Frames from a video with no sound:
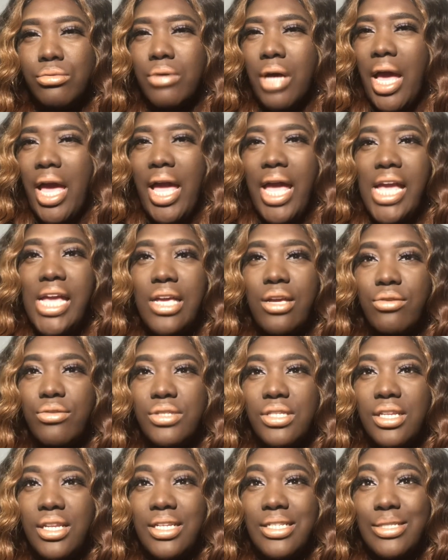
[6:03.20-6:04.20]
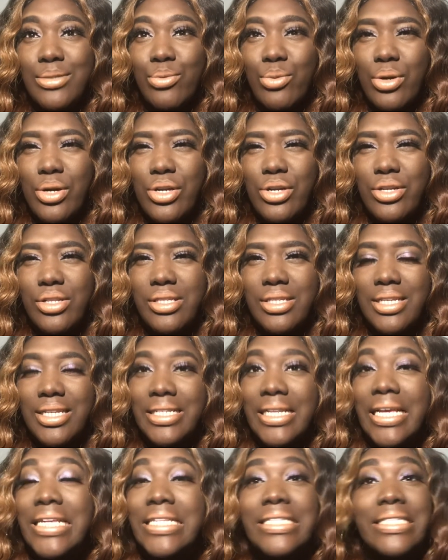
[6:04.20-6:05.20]
I hate using these words because
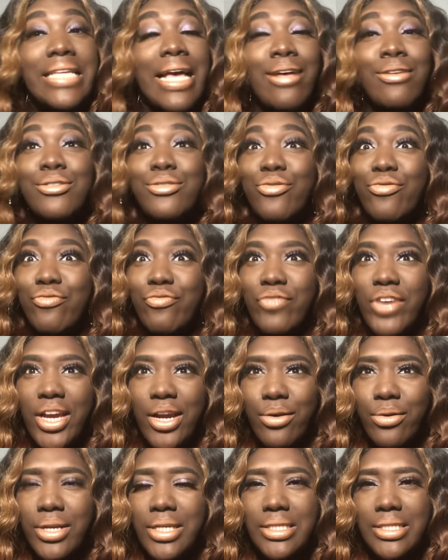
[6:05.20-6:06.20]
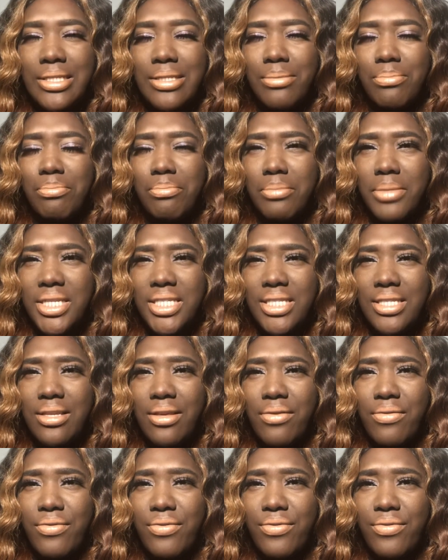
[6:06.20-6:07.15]
it sounds very submissive.